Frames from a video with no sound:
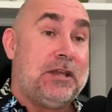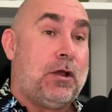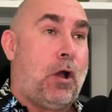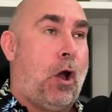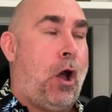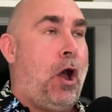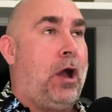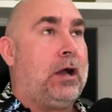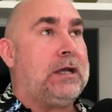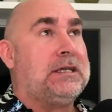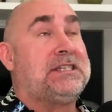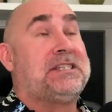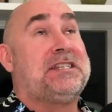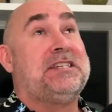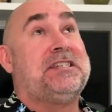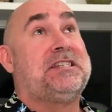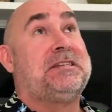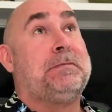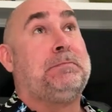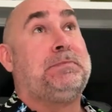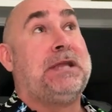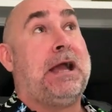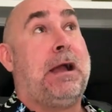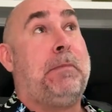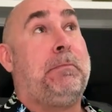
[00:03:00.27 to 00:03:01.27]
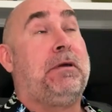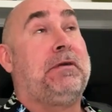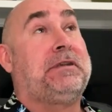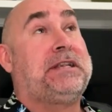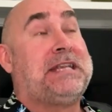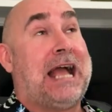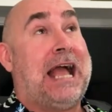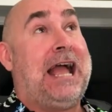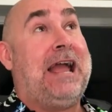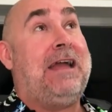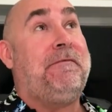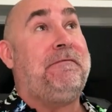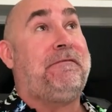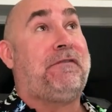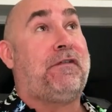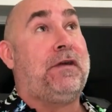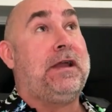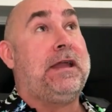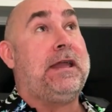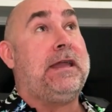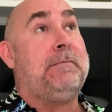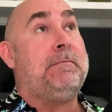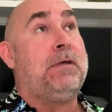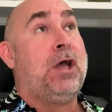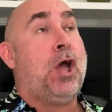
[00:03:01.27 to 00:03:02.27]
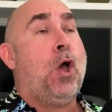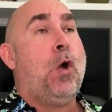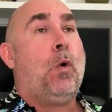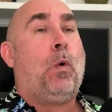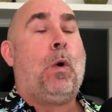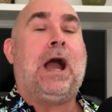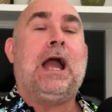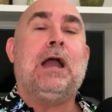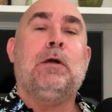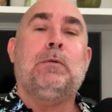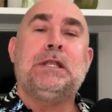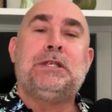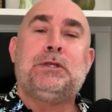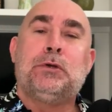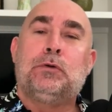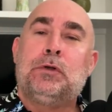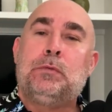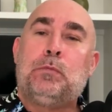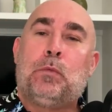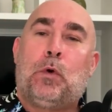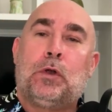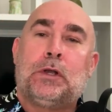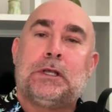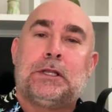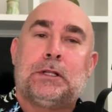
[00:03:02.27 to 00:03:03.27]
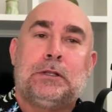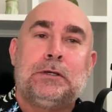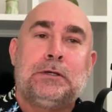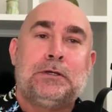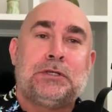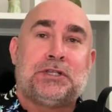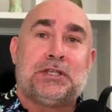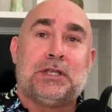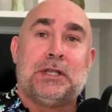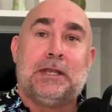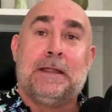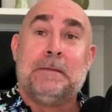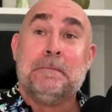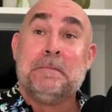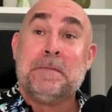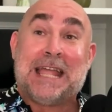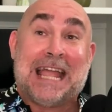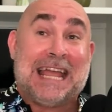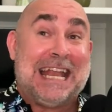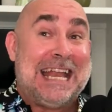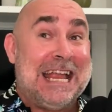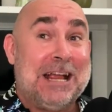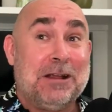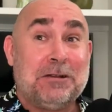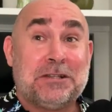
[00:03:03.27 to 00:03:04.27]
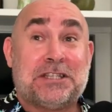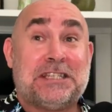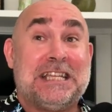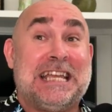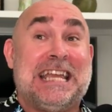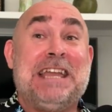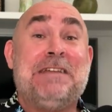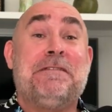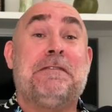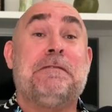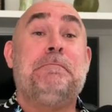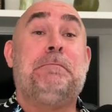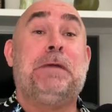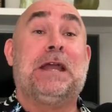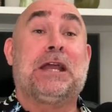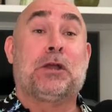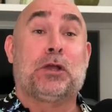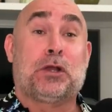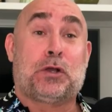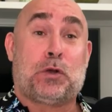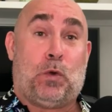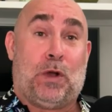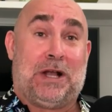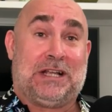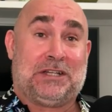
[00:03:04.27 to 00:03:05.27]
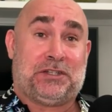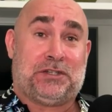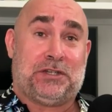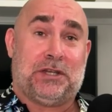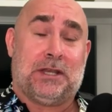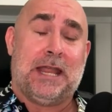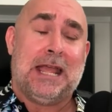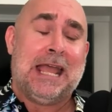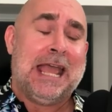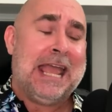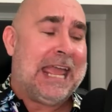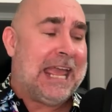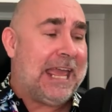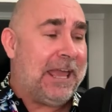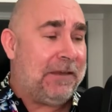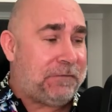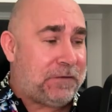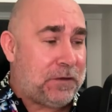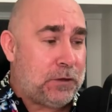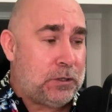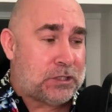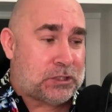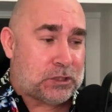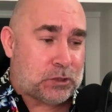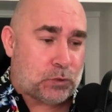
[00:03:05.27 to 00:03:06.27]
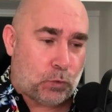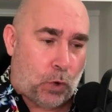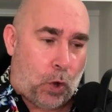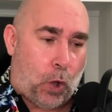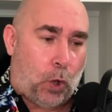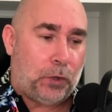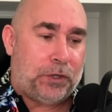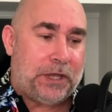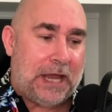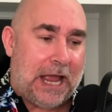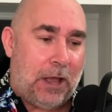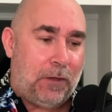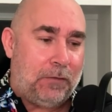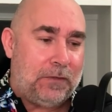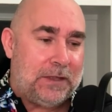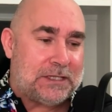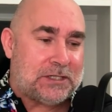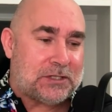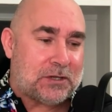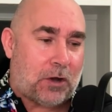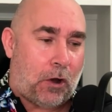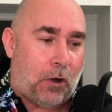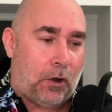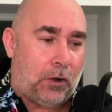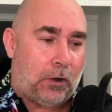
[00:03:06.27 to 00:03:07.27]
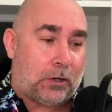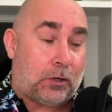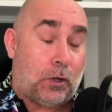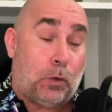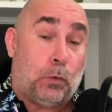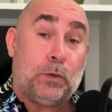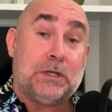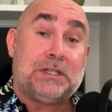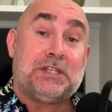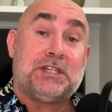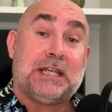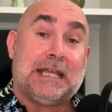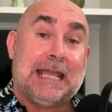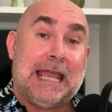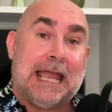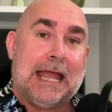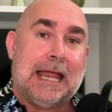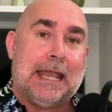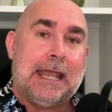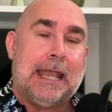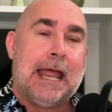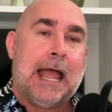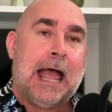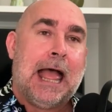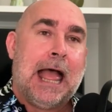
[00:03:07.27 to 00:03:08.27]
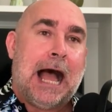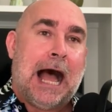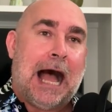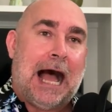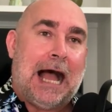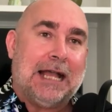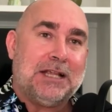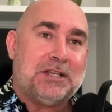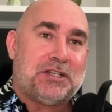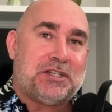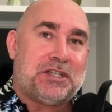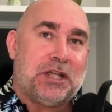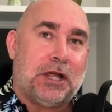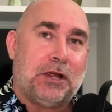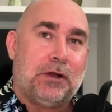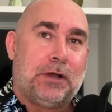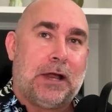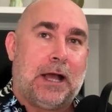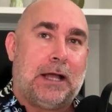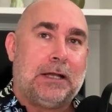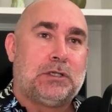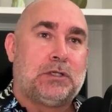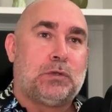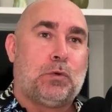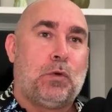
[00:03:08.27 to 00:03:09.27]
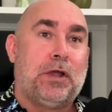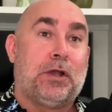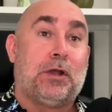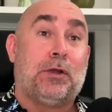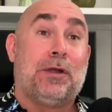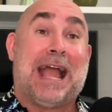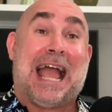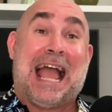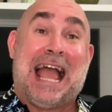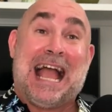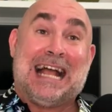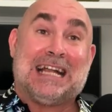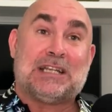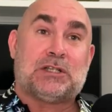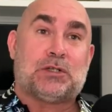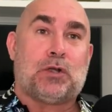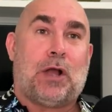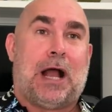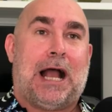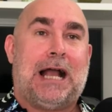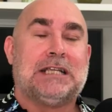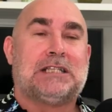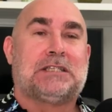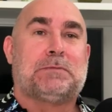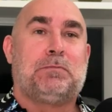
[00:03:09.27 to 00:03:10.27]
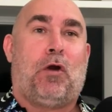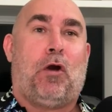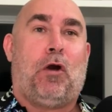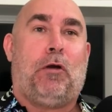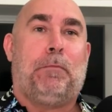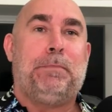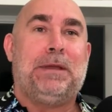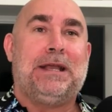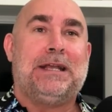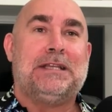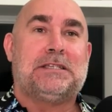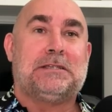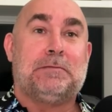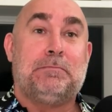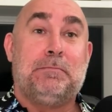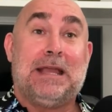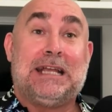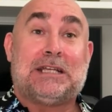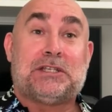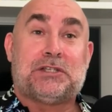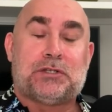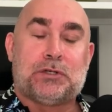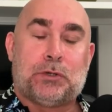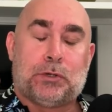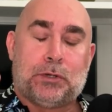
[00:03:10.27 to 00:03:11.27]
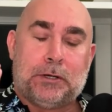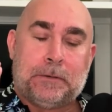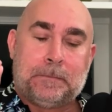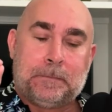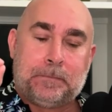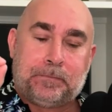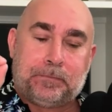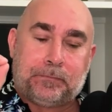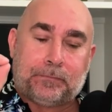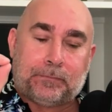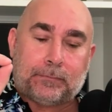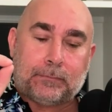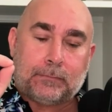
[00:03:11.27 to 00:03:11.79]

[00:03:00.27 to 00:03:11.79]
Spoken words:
in the August and September timeframe, why are we doing more dilution? And here's the even bigger question. If you scroll down this article, which again, I shared on Twitter at Try Small Biz, and make sure